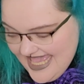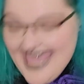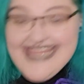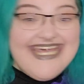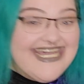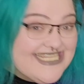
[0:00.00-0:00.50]

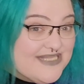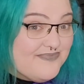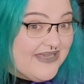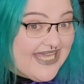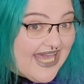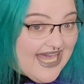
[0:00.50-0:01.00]
And that's
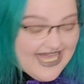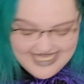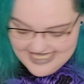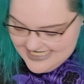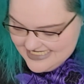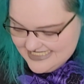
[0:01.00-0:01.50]

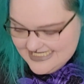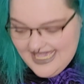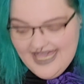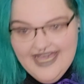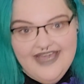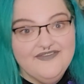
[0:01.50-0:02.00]
because
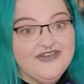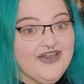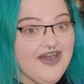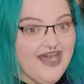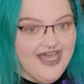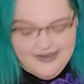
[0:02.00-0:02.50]
I've
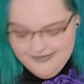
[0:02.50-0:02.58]
got